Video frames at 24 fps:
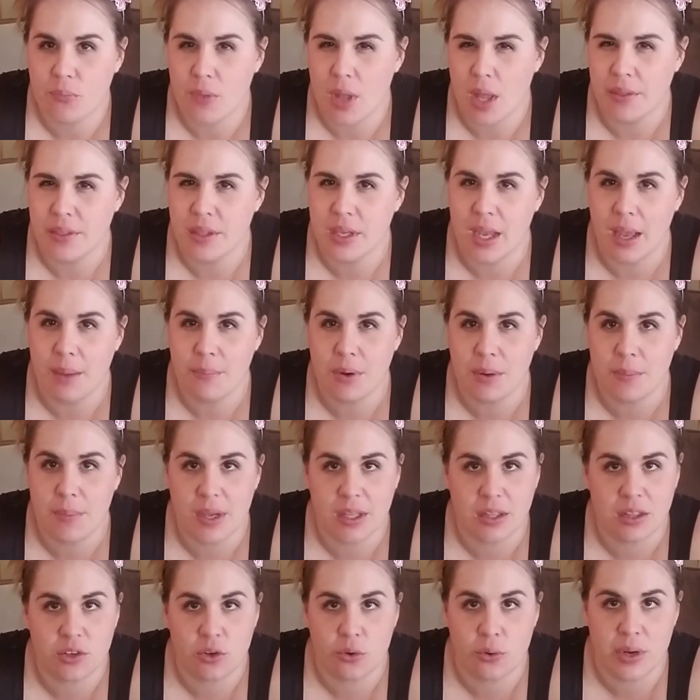I think I'm going to
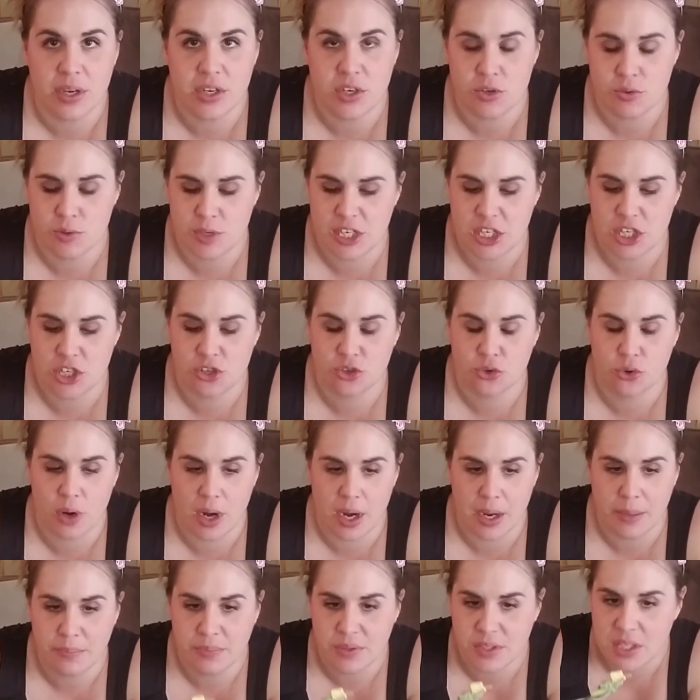make the cream cheese
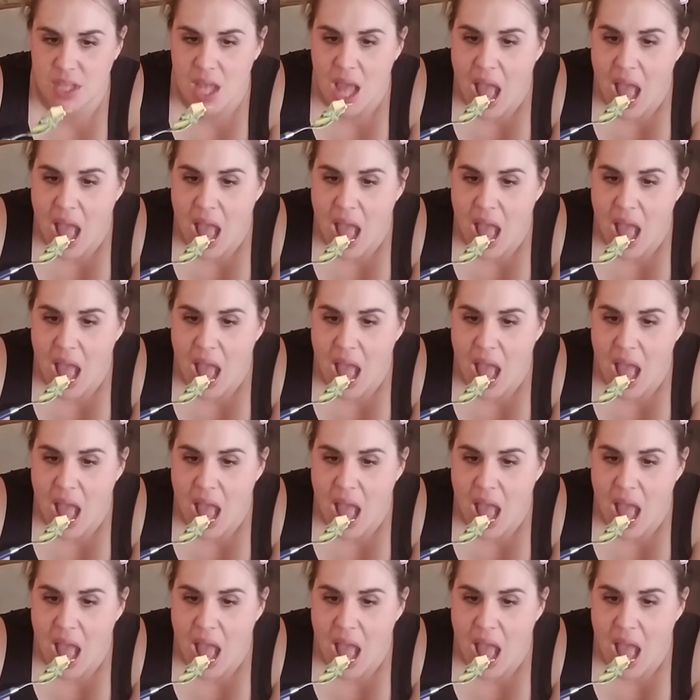crepes.